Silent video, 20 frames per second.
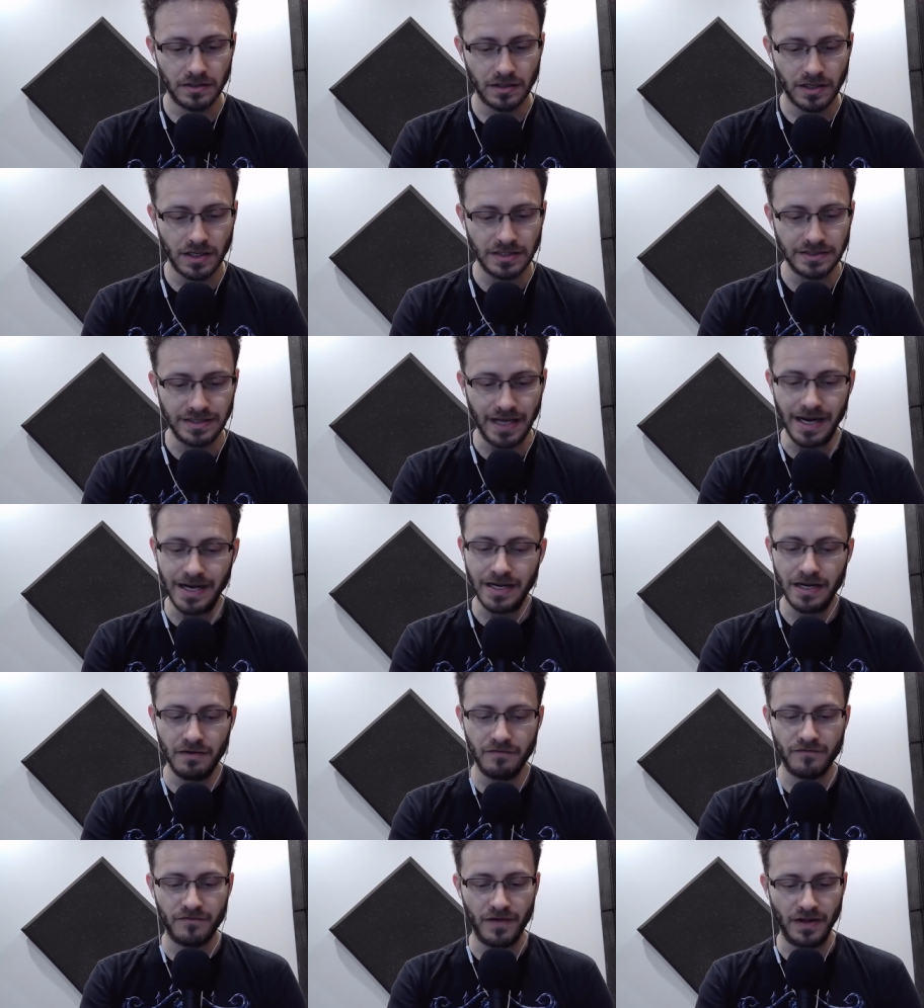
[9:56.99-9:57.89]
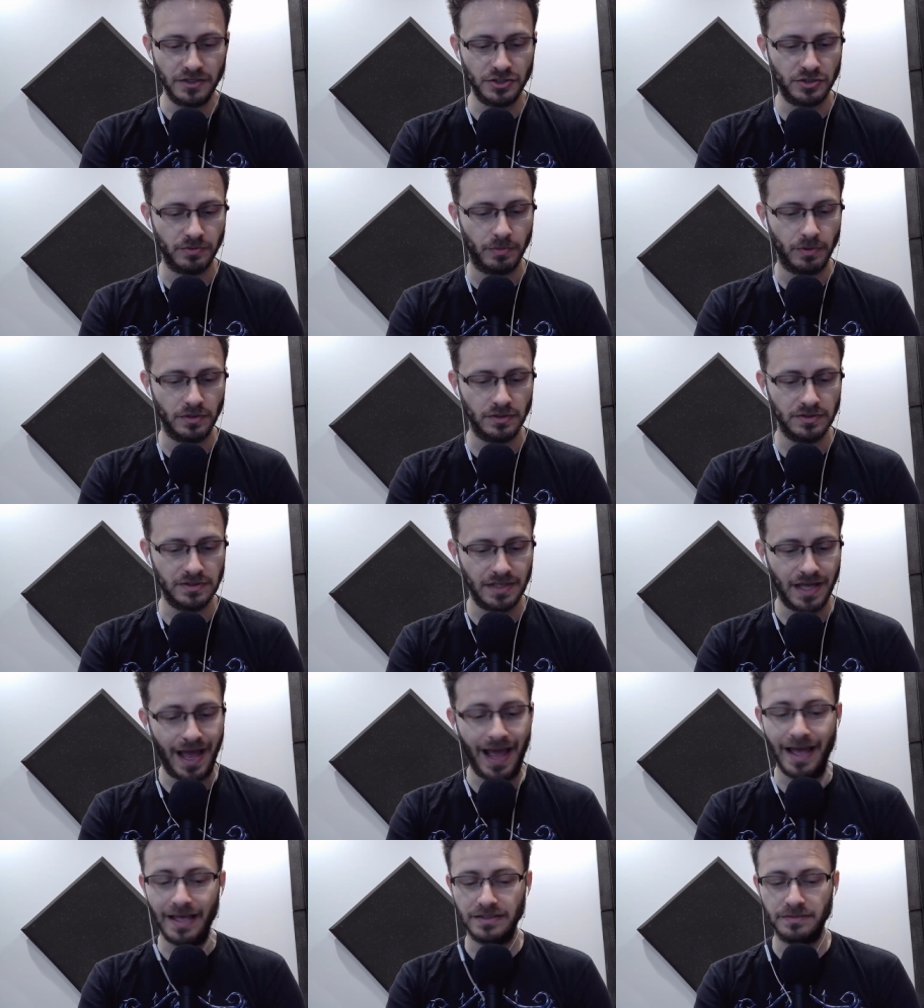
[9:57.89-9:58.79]
containing vegetables
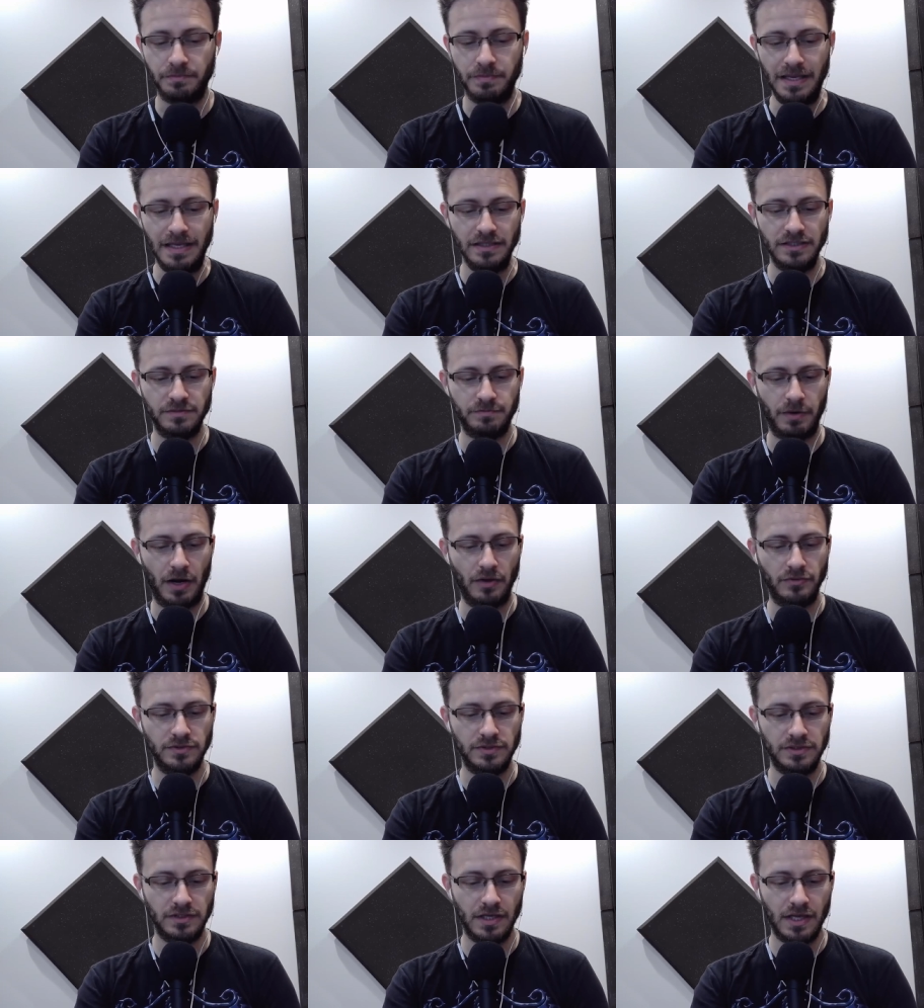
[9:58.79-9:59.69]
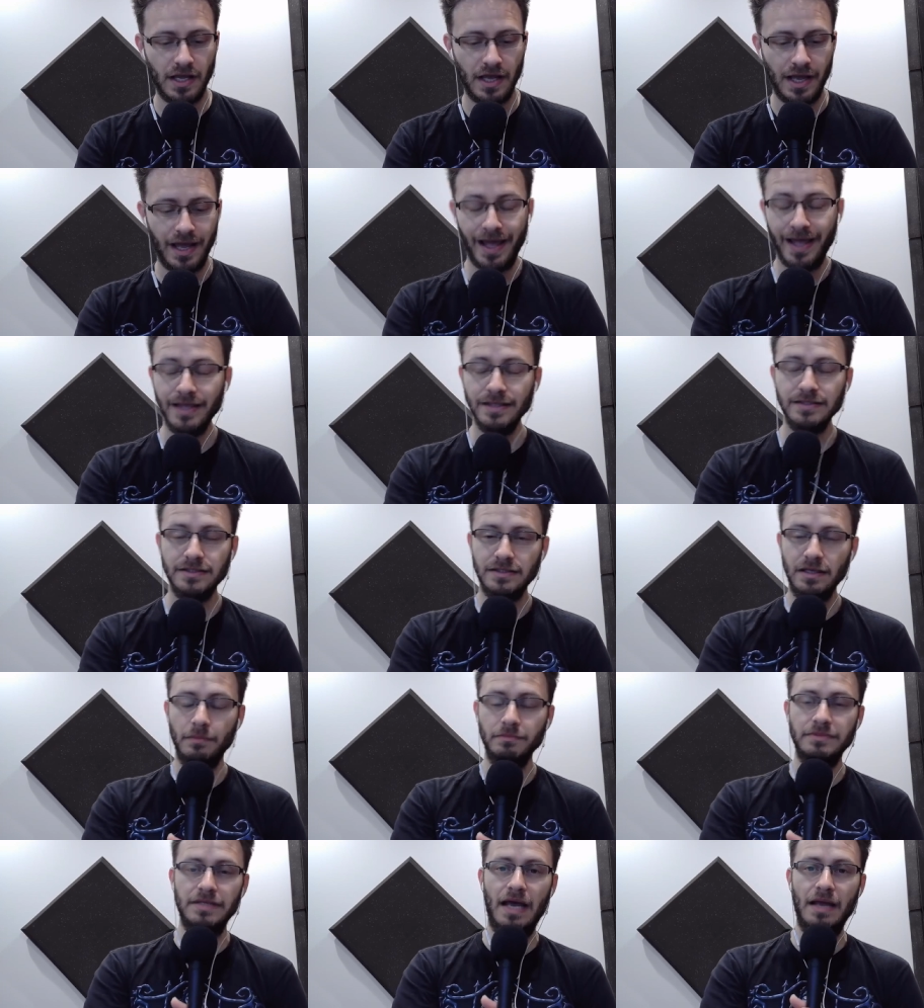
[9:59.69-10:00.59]
as bean sprouts and
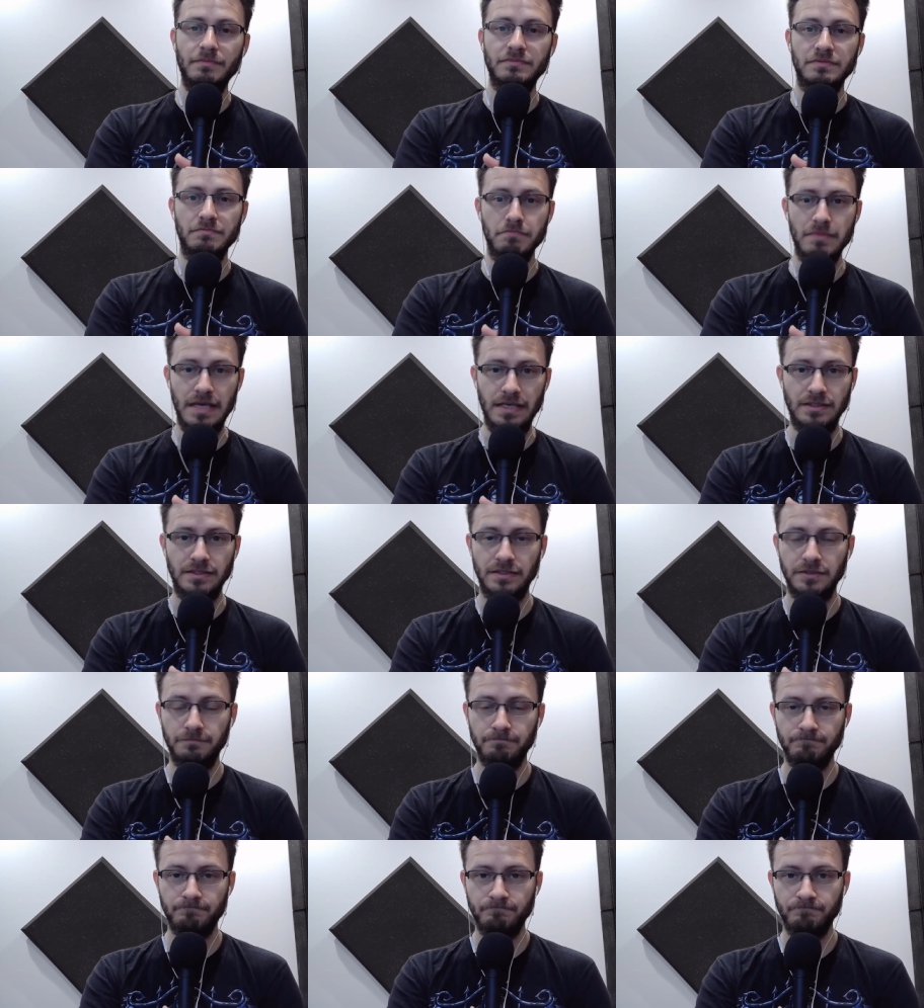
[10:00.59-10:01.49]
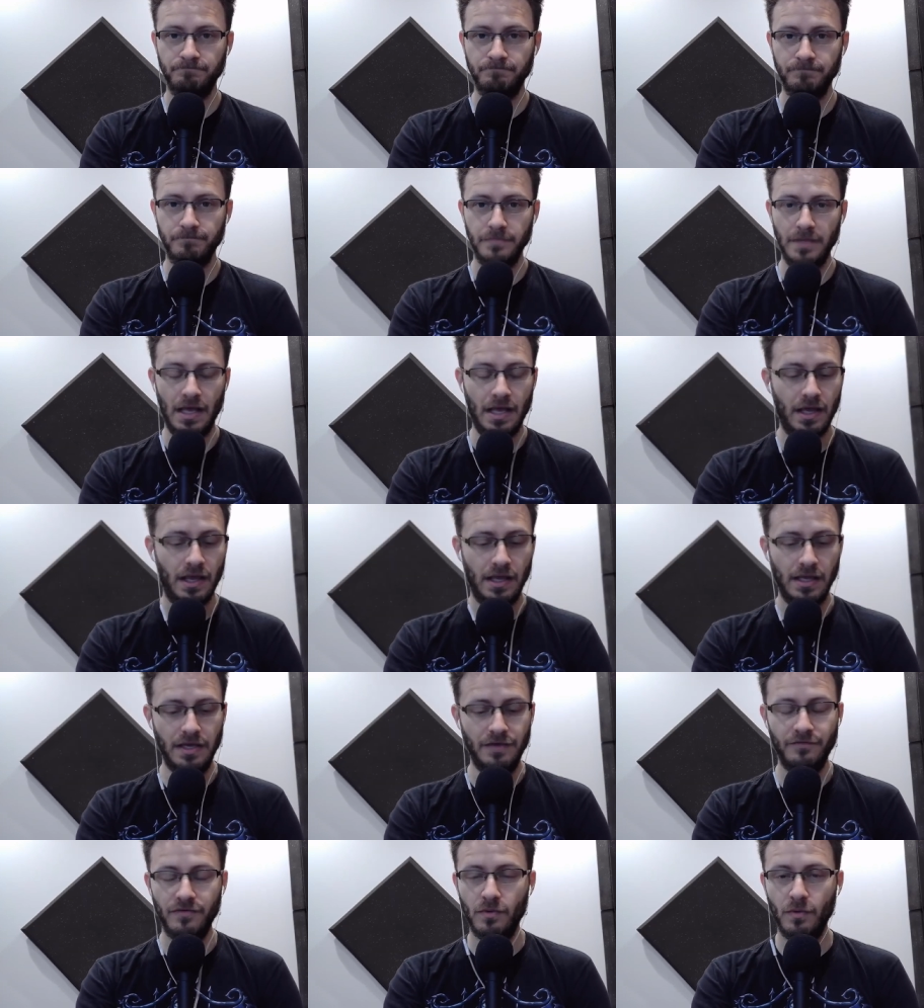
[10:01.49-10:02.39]
sometimes meat.
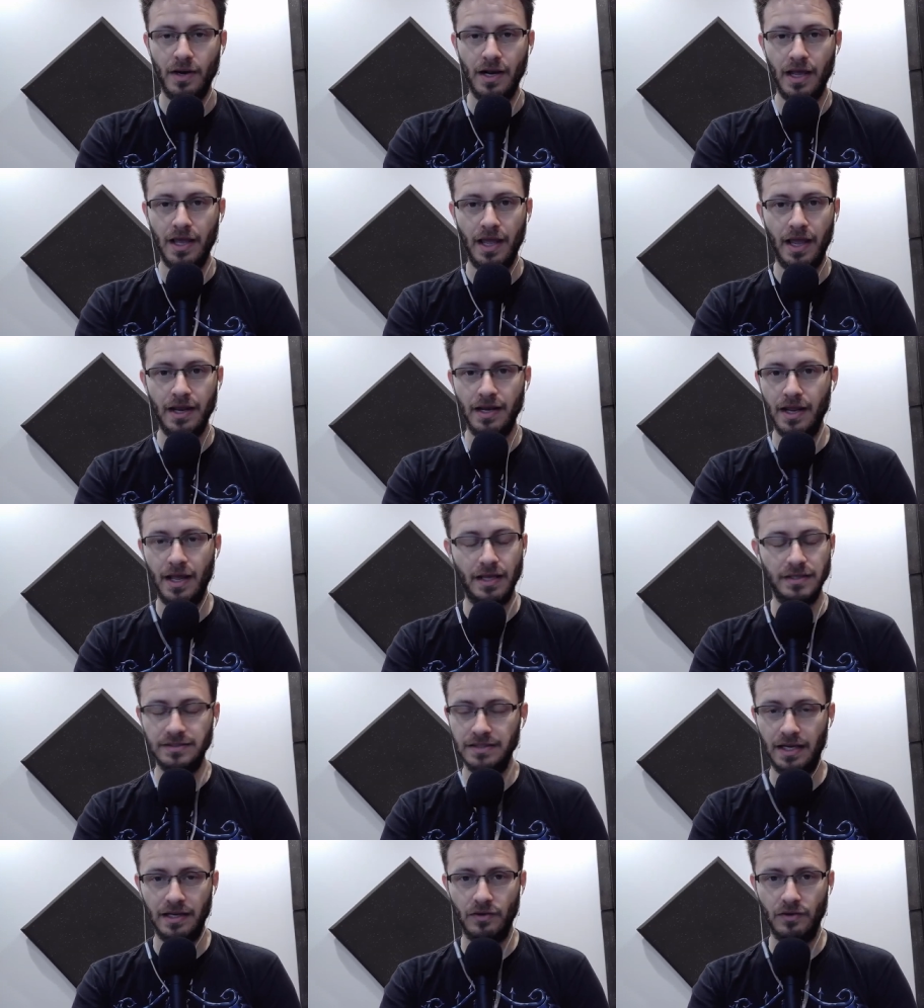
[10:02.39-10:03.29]
Even when I ate eggs, I